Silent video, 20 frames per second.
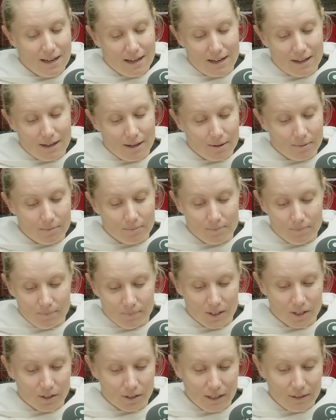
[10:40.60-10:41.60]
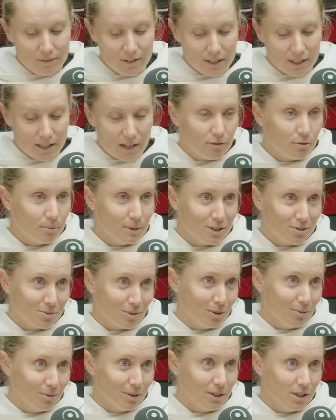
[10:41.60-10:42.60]
Even the governments
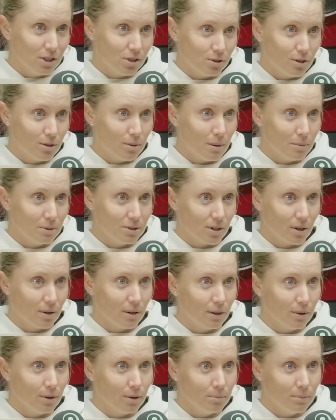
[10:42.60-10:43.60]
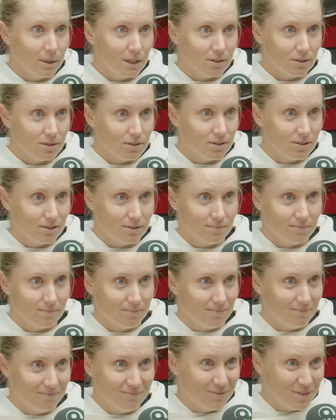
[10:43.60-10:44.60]
weren't really sure what was going on because
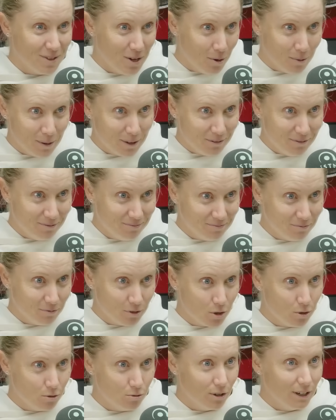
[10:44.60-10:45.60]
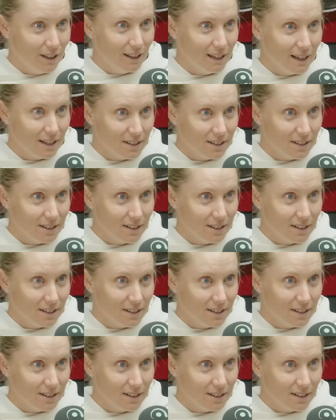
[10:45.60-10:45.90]
no one could really